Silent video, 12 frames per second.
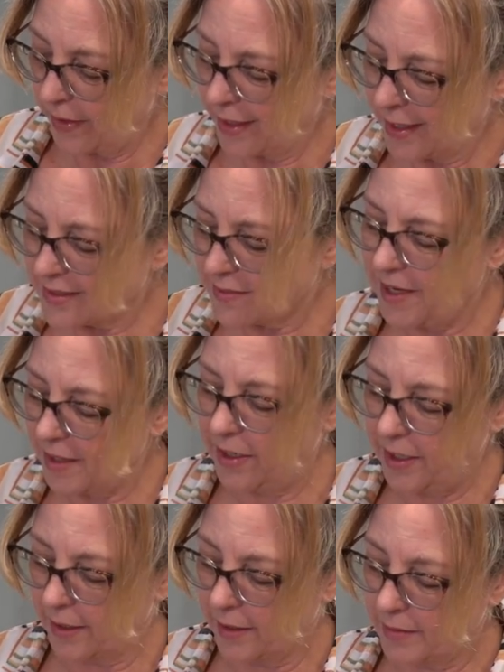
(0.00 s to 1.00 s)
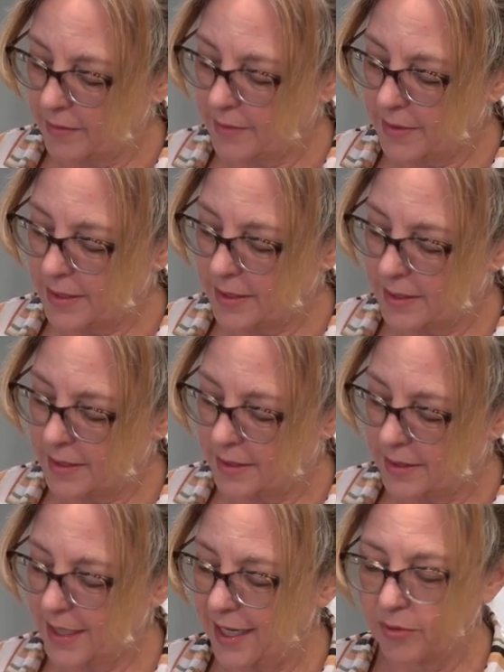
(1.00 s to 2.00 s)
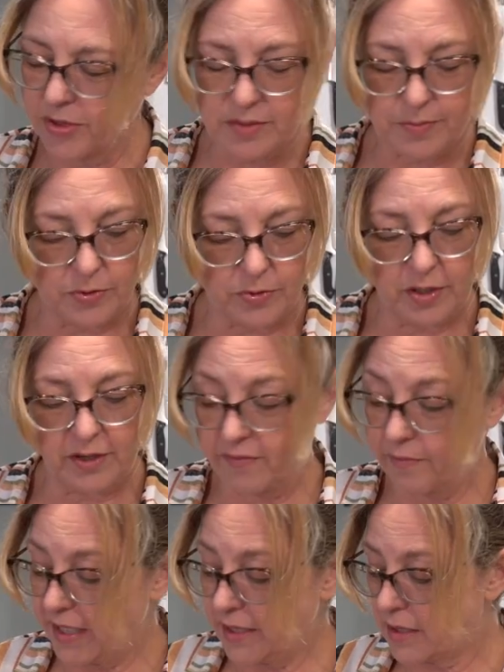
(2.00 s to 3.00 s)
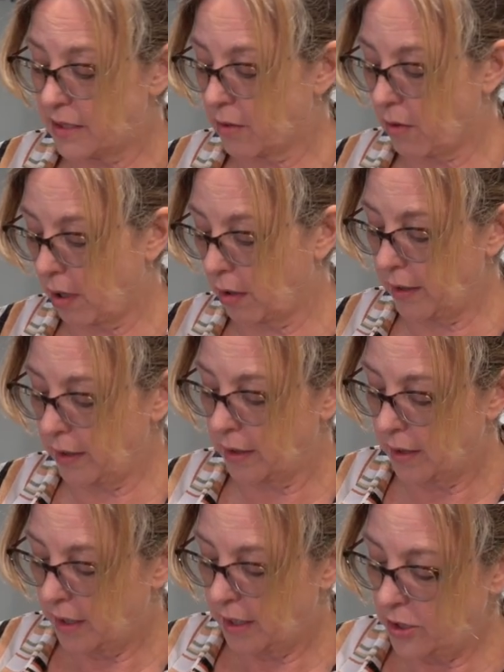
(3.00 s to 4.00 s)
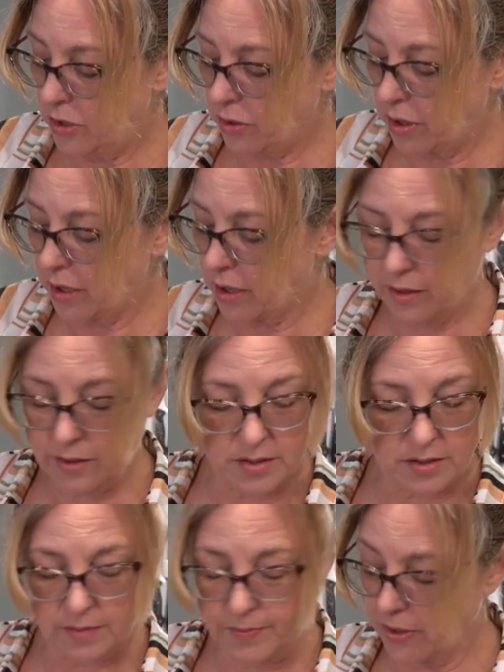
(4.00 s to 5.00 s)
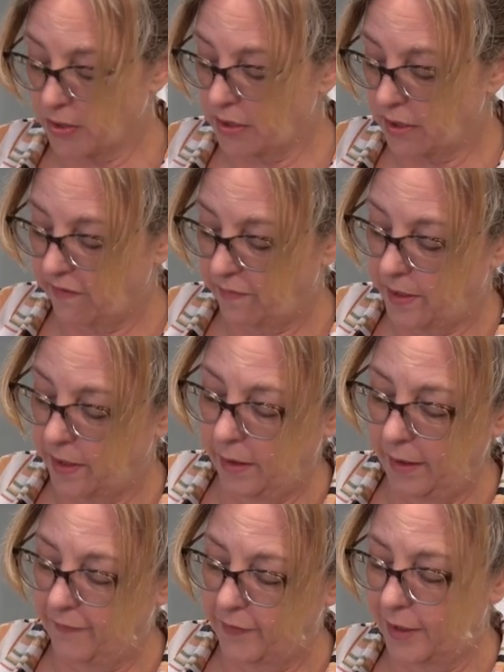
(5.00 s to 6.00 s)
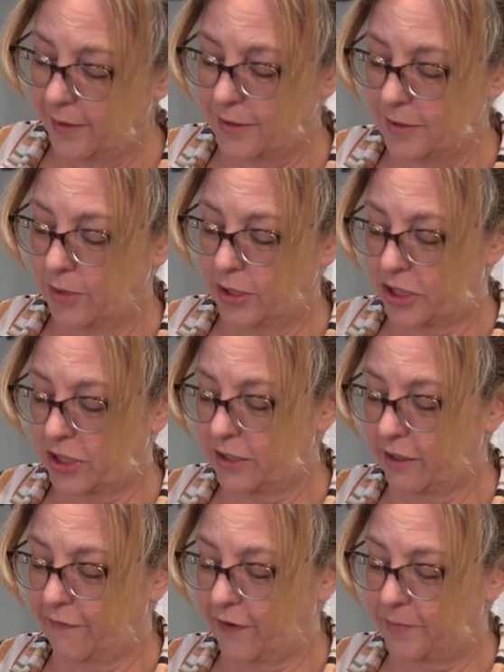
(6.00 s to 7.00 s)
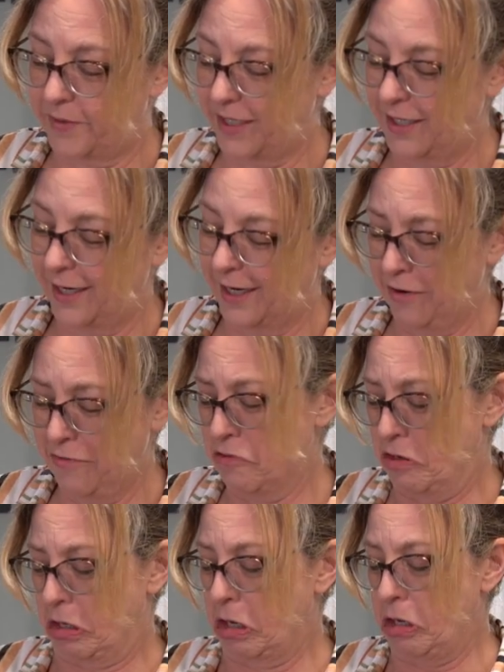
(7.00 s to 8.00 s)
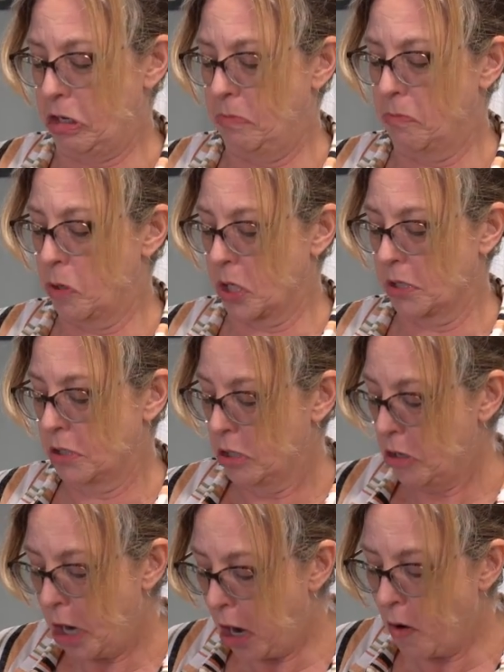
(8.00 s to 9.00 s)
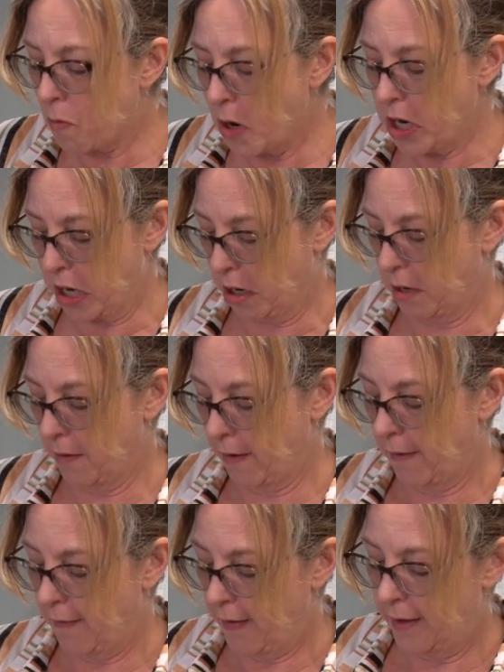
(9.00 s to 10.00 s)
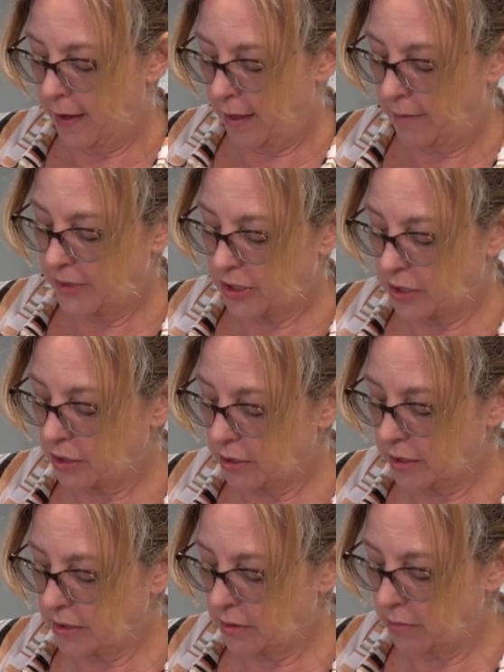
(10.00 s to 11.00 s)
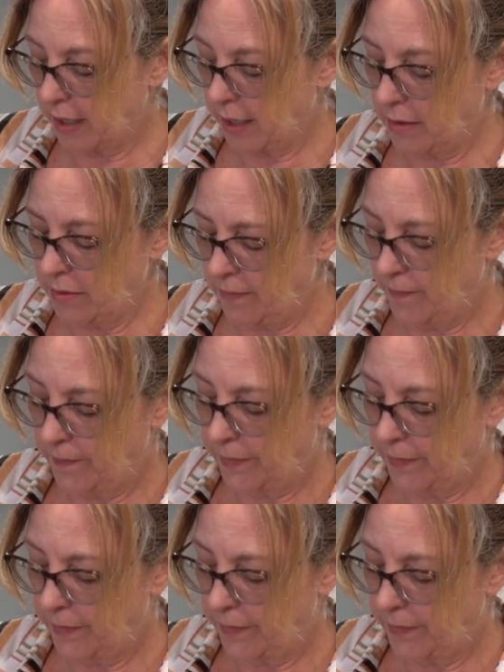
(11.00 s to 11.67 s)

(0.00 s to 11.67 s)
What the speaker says: guess maybe a tablespoon of minced garlic. You can cut this up yourself, but I've cut so much stuff up today. I don't want to cut anymore. I don't want to. I'm going to stir this around.